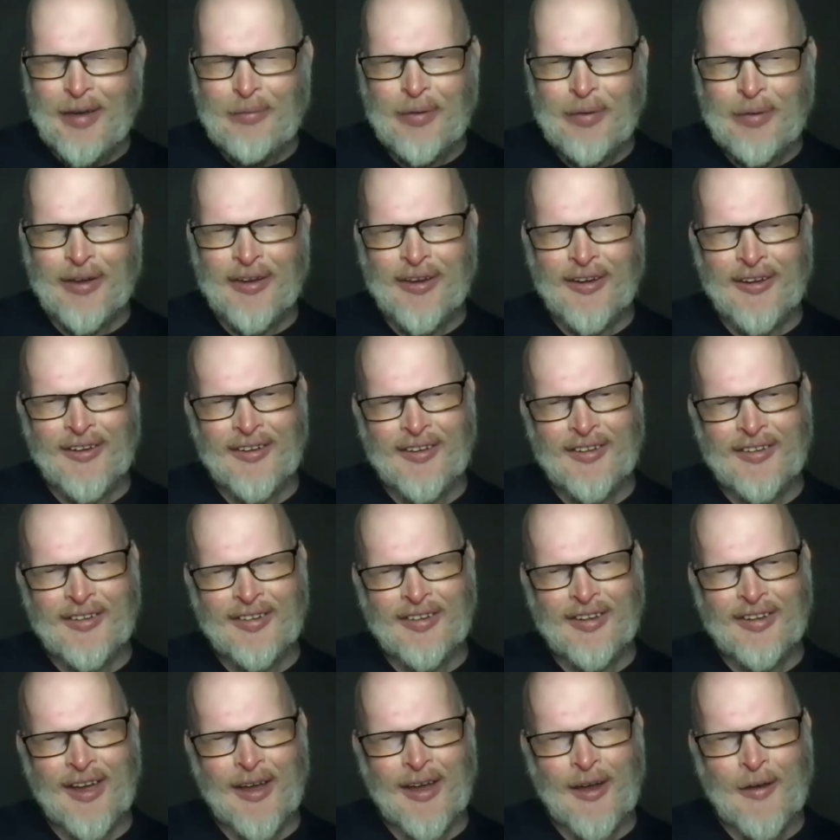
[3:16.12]

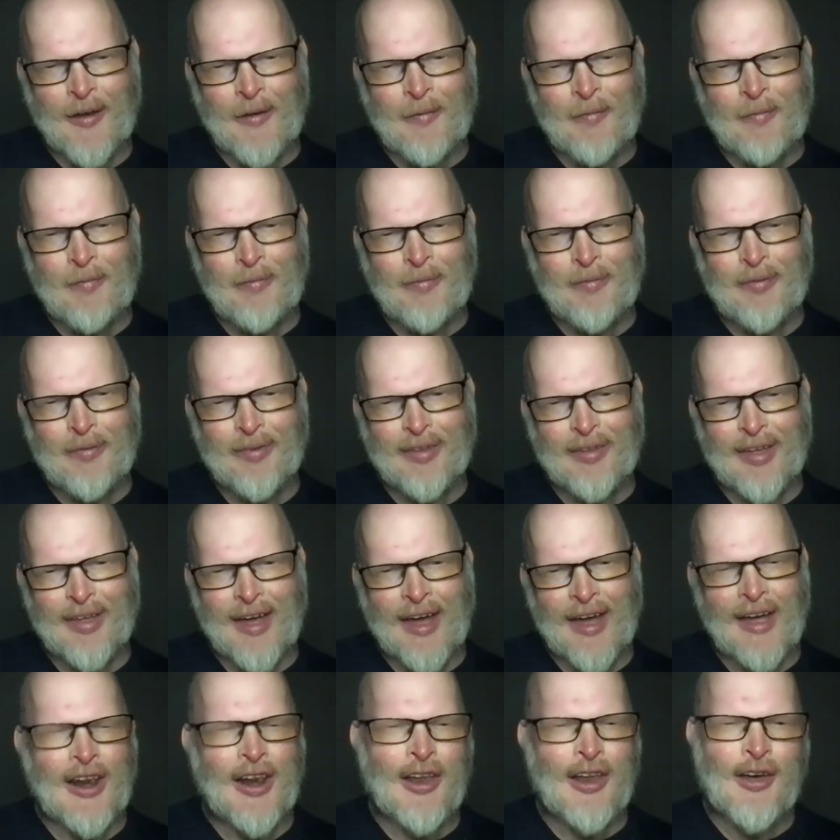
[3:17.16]
because um,
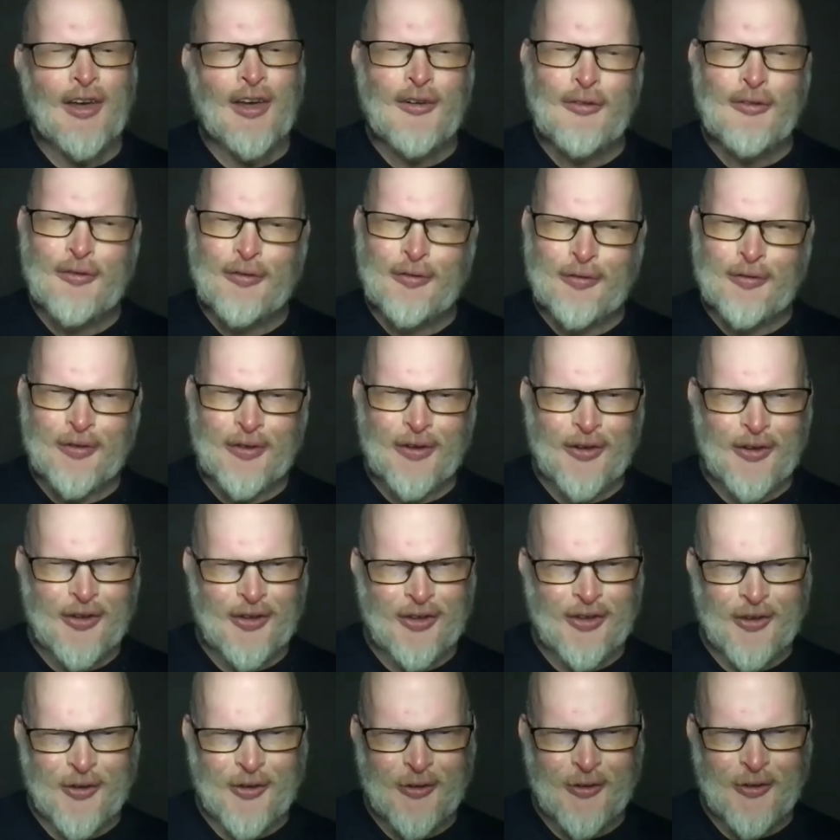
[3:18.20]
I love your
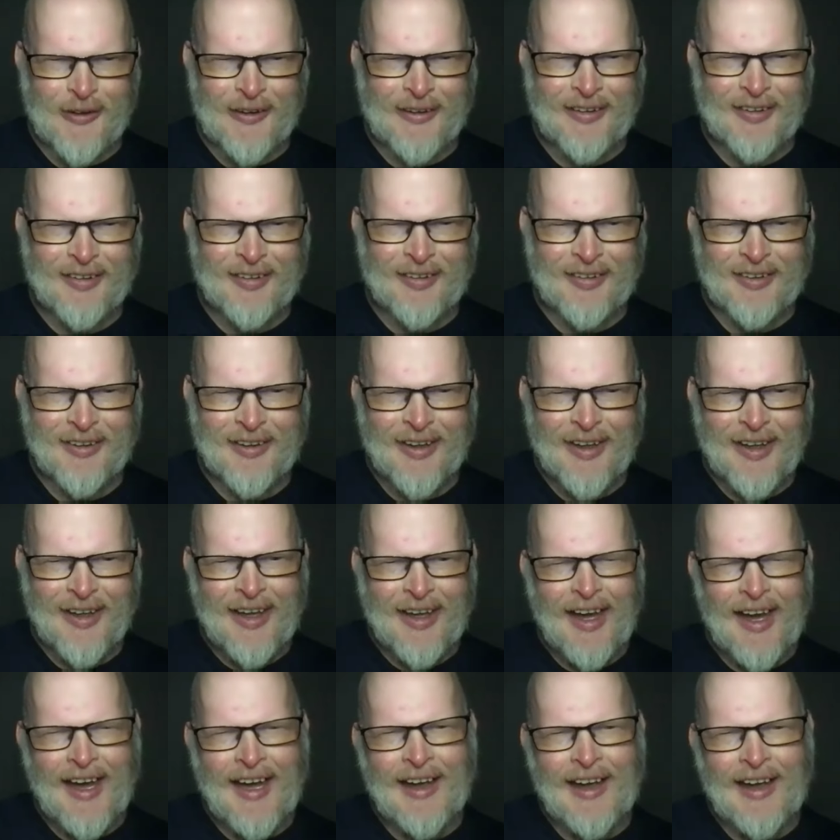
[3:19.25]
stories.
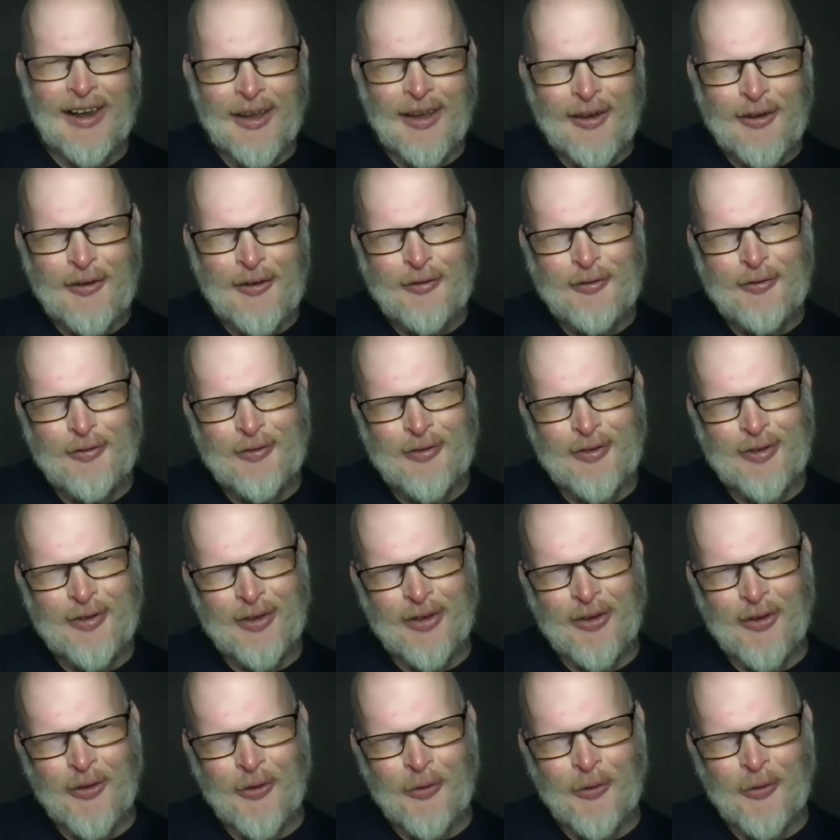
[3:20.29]
I love
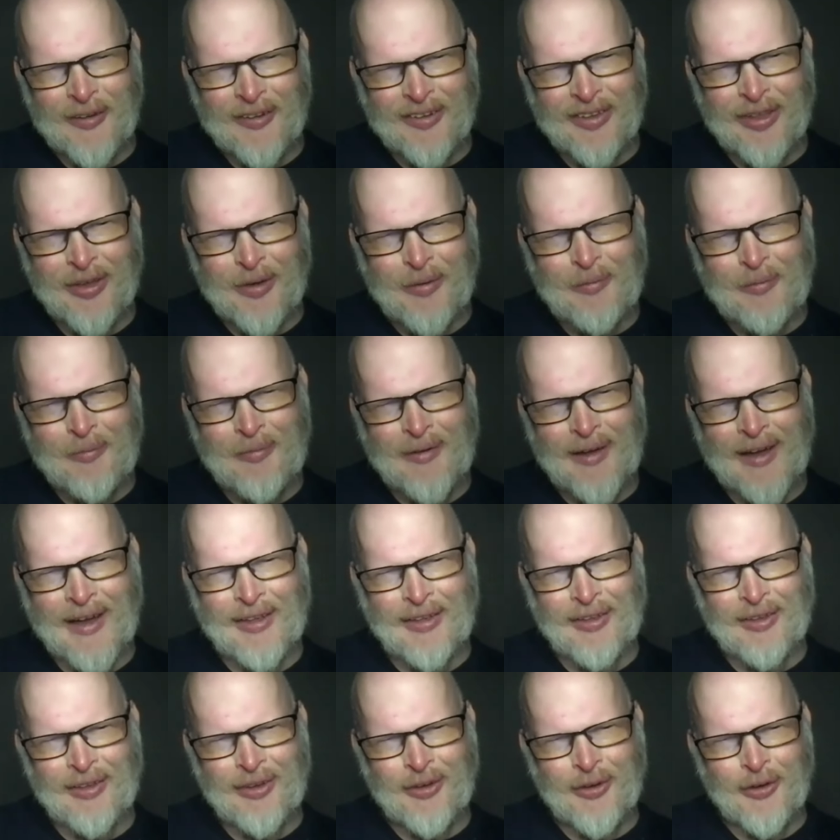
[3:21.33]
your wisdom
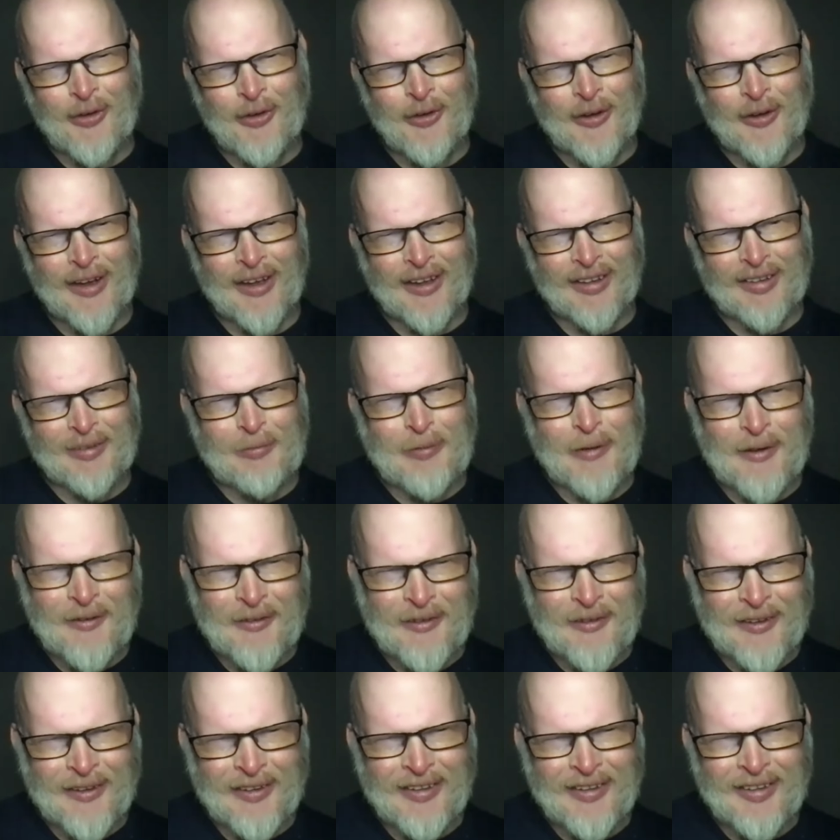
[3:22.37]
and your
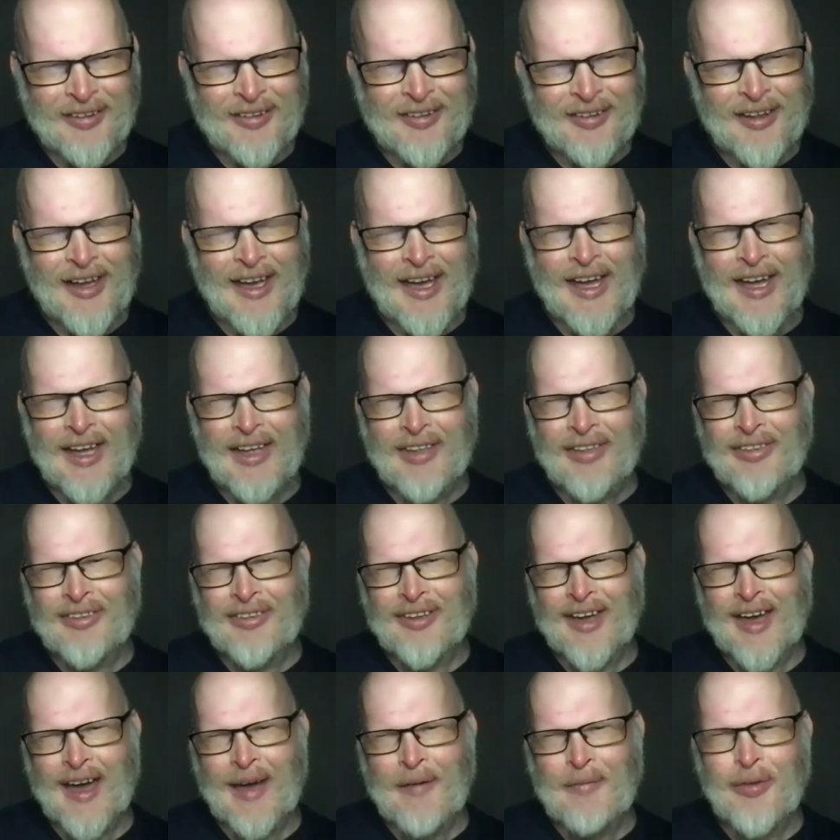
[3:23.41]
experience. And
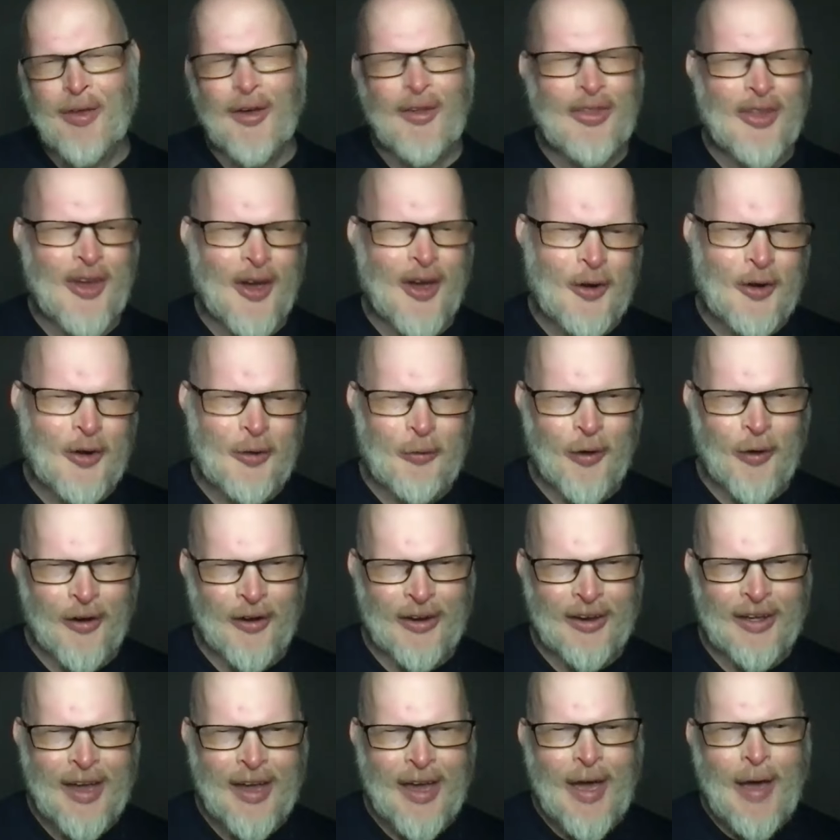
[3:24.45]
I'm not the only
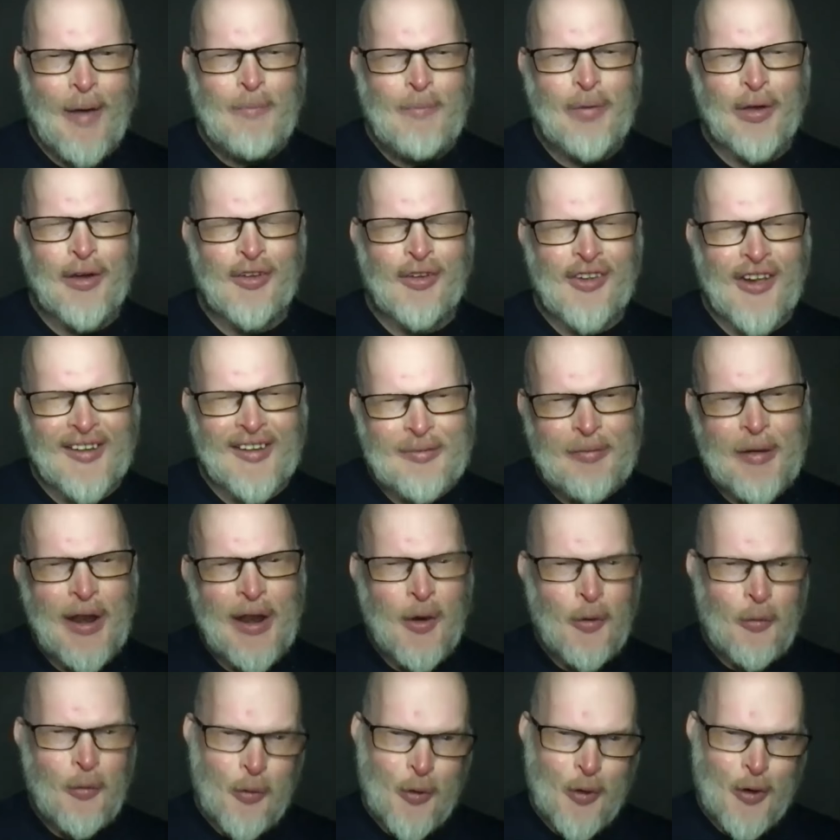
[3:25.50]
one because I spent
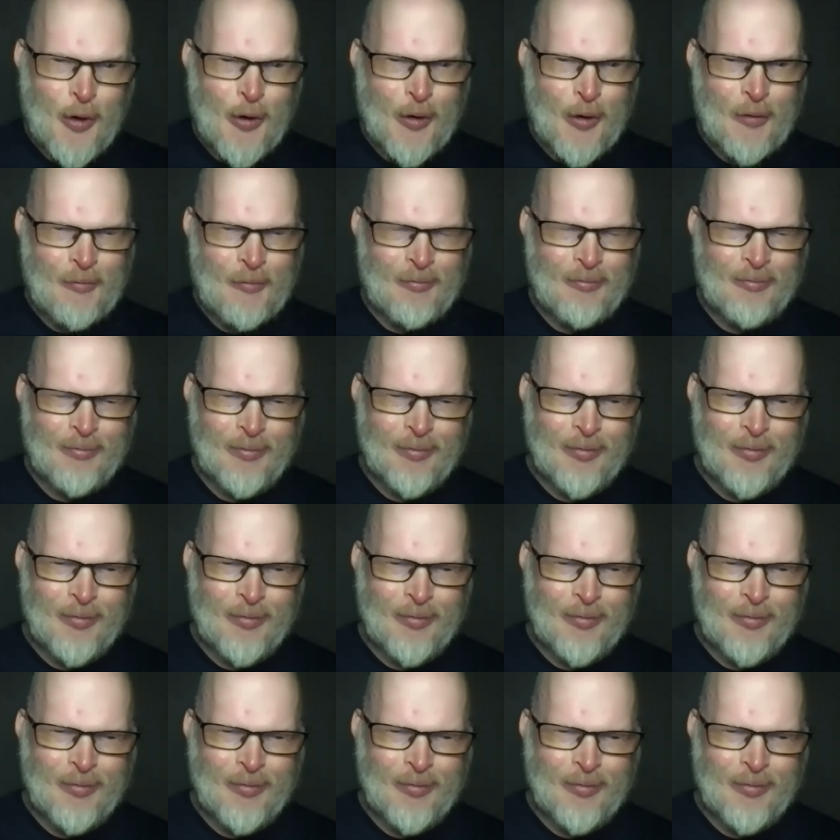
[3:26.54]
a room,